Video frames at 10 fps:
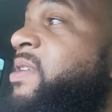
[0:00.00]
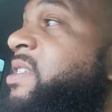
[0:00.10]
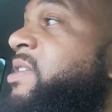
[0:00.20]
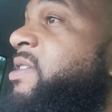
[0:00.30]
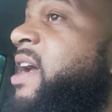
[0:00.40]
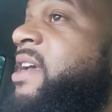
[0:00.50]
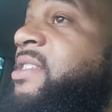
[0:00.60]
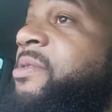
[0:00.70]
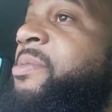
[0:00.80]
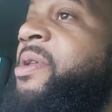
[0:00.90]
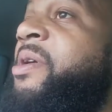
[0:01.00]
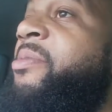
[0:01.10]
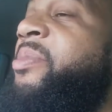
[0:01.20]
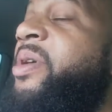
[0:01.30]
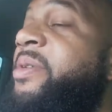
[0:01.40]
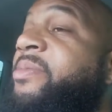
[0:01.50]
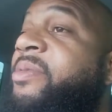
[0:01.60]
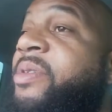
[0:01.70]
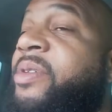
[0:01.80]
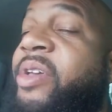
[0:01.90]
We still got some of them,
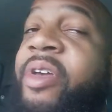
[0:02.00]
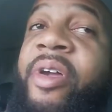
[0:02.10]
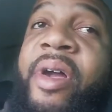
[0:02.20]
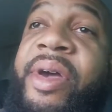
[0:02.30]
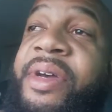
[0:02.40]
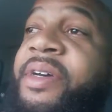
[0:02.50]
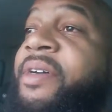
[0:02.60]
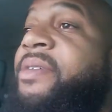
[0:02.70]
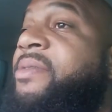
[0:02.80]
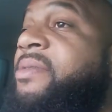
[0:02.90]
but, uh,